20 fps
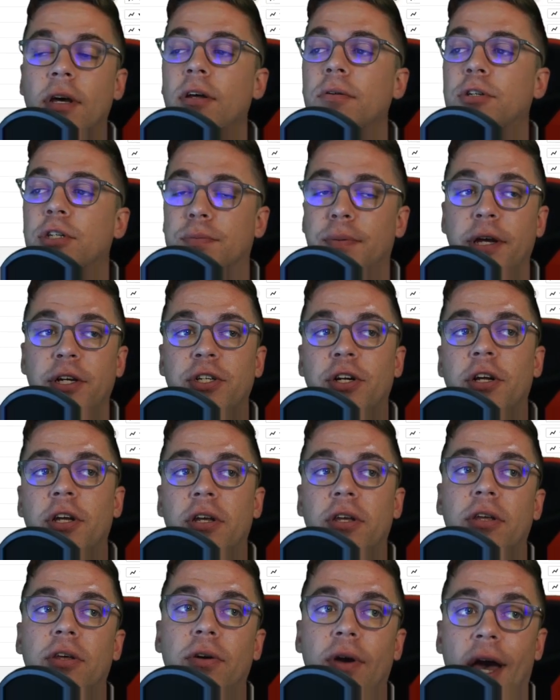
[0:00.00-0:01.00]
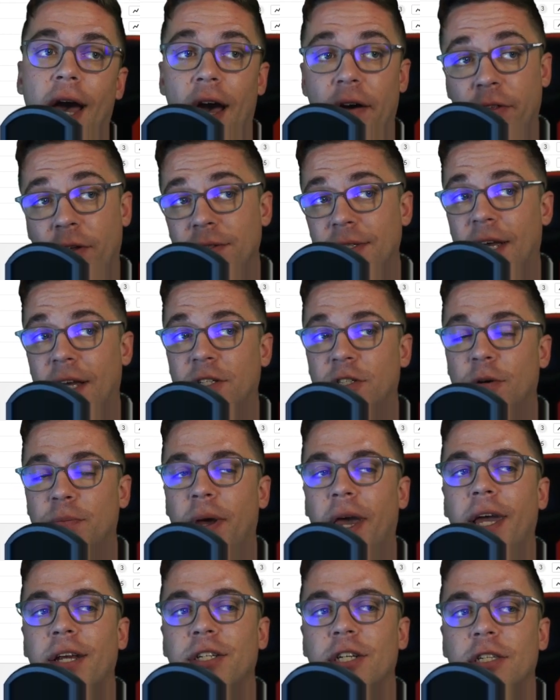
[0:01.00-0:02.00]
Just make sure you have those extra
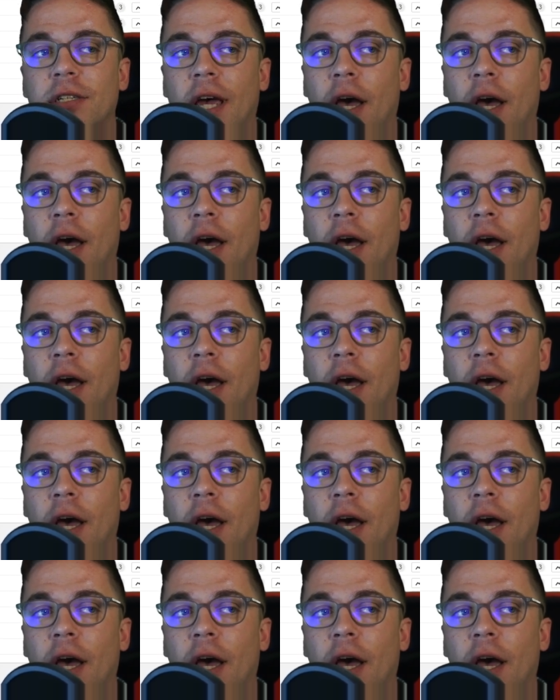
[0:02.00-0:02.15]
pages.